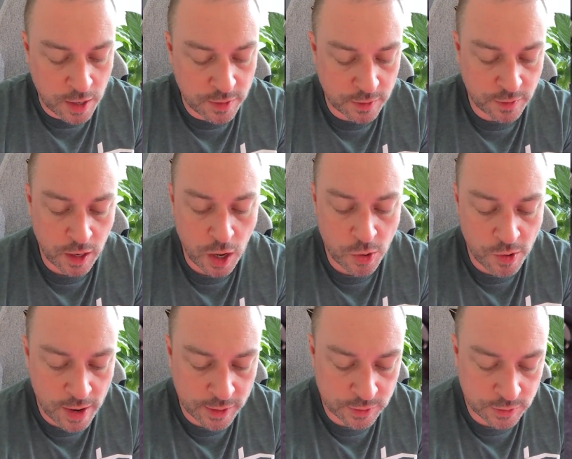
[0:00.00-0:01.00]
And then the lower
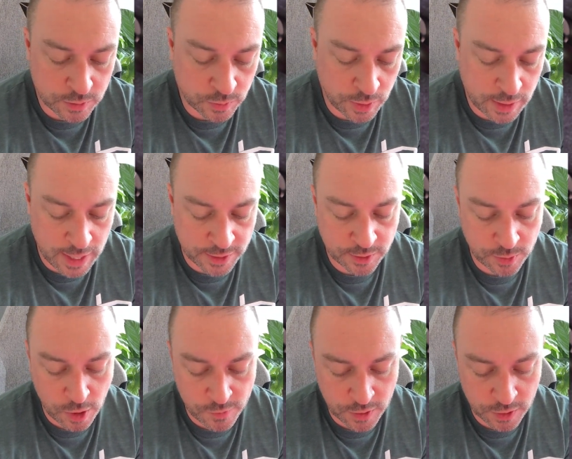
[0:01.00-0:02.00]
end, we lasso
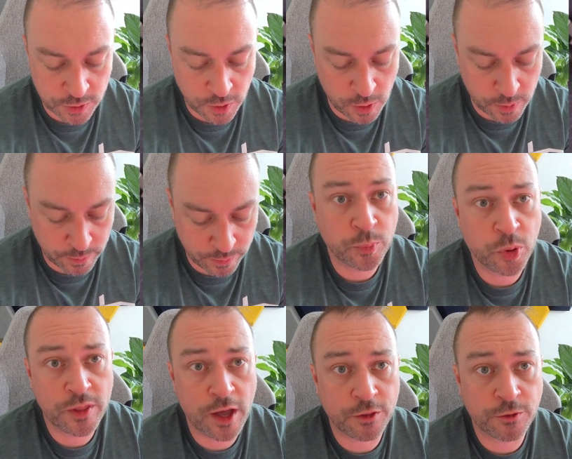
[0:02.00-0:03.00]
over the top,
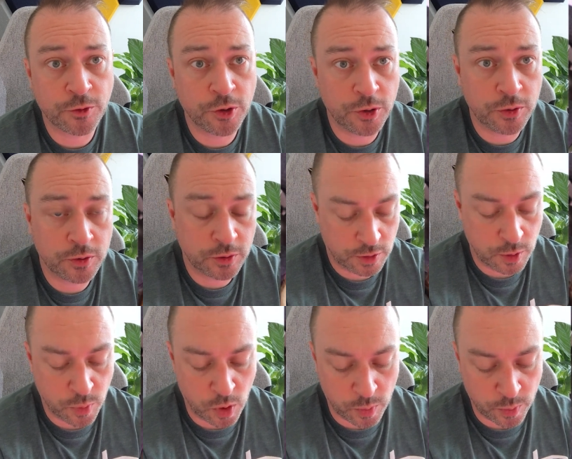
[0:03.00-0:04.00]
put that through the
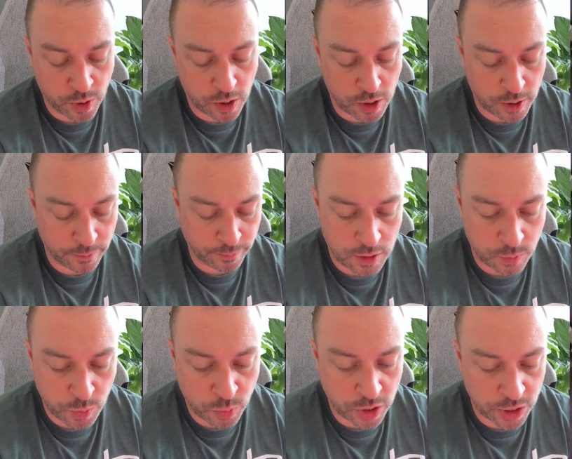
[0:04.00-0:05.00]
bottom part, and then
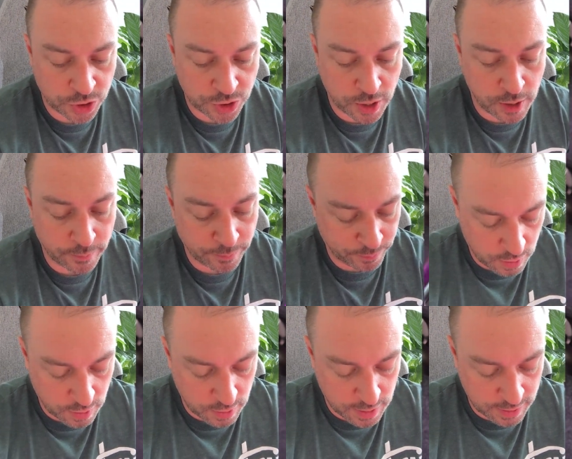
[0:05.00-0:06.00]
we pull it shut,
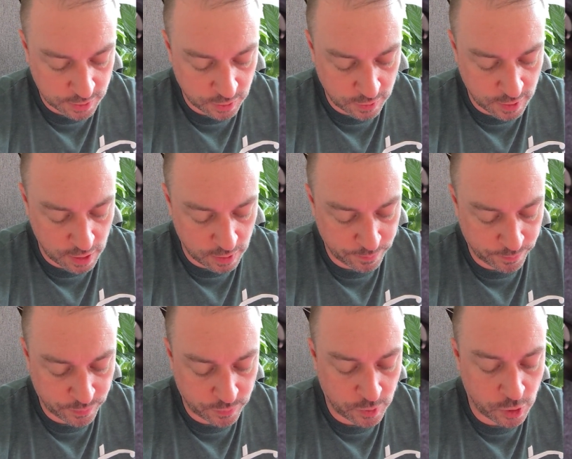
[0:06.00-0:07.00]
and then lasso that
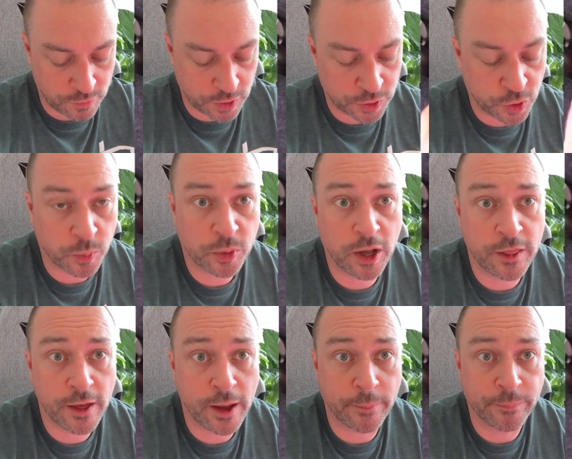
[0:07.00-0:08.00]
over the top like that.